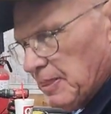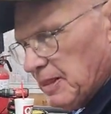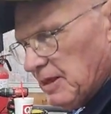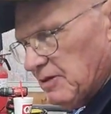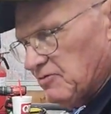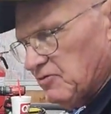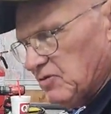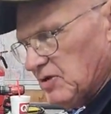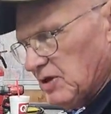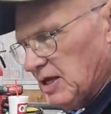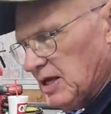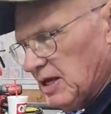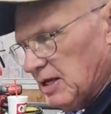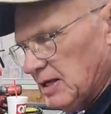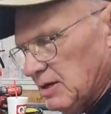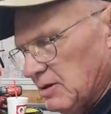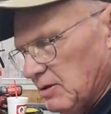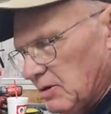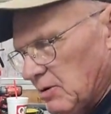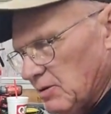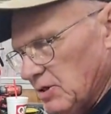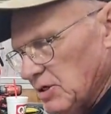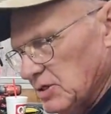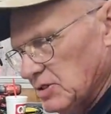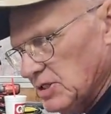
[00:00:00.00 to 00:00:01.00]
If you can't get
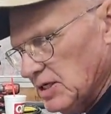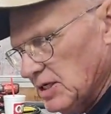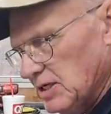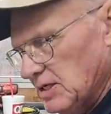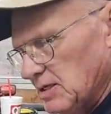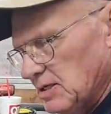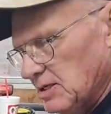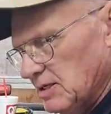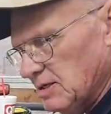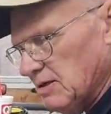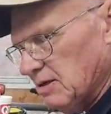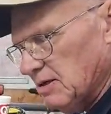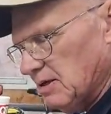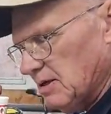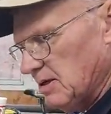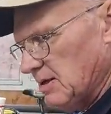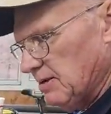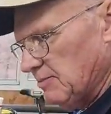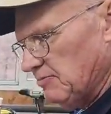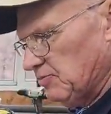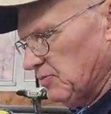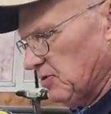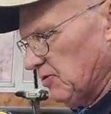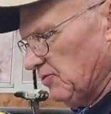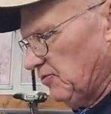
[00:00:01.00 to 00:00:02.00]
all this in to,
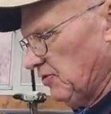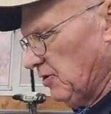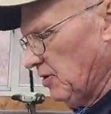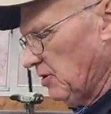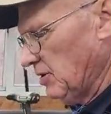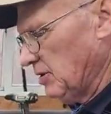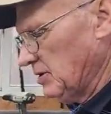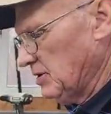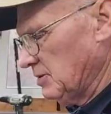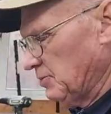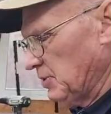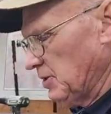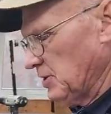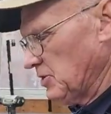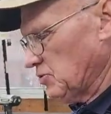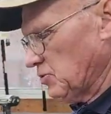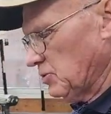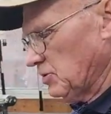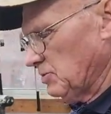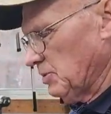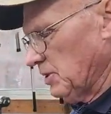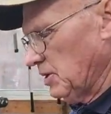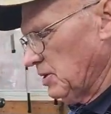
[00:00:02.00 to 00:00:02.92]
to fall into place where it